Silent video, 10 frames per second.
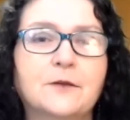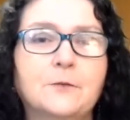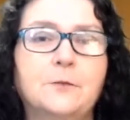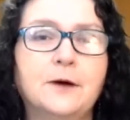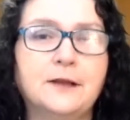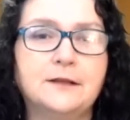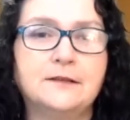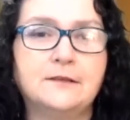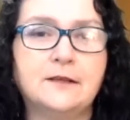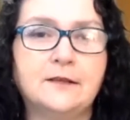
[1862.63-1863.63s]
what
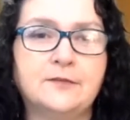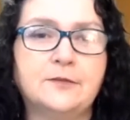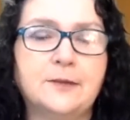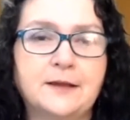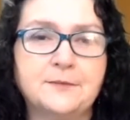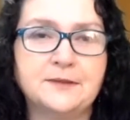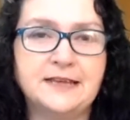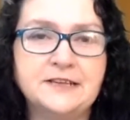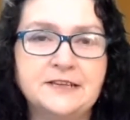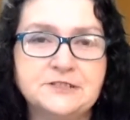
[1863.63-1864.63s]
is the
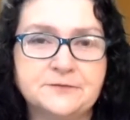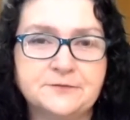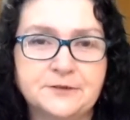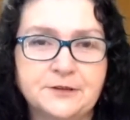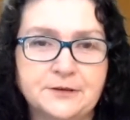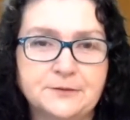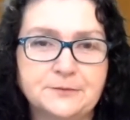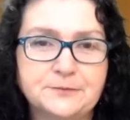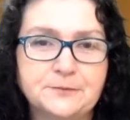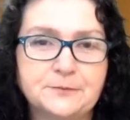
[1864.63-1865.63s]
recommendation for
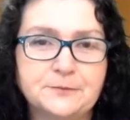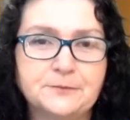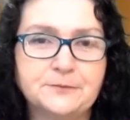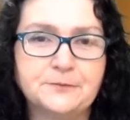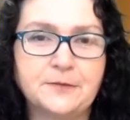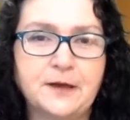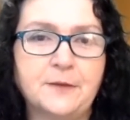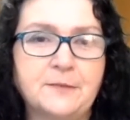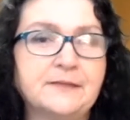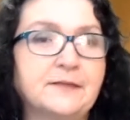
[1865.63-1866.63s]
you?
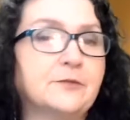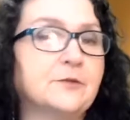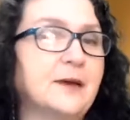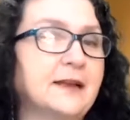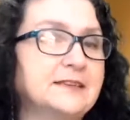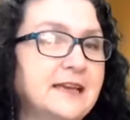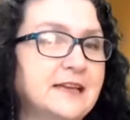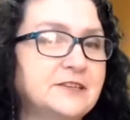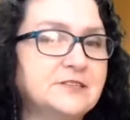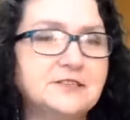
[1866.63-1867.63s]
Is it through
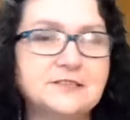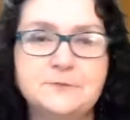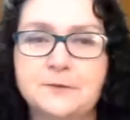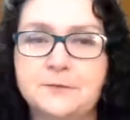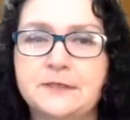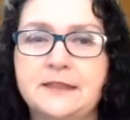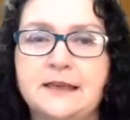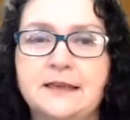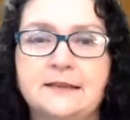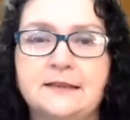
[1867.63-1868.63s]
meditation? What would
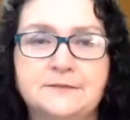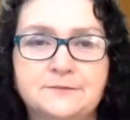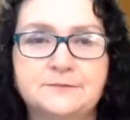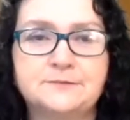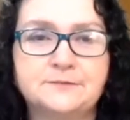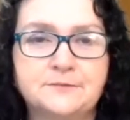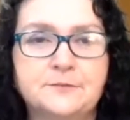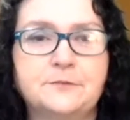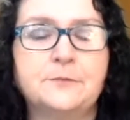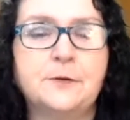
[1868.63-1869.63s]
they
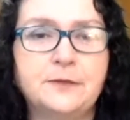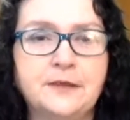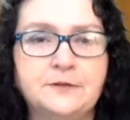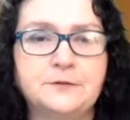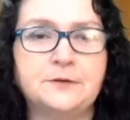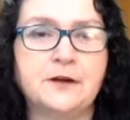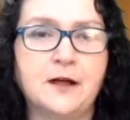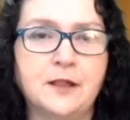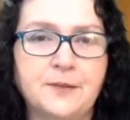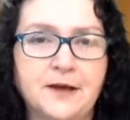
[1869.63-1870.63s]
do to
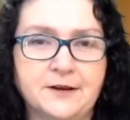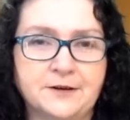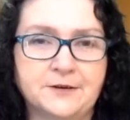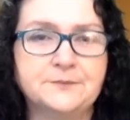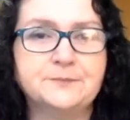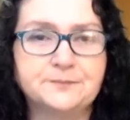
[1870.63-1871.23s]
call upon her?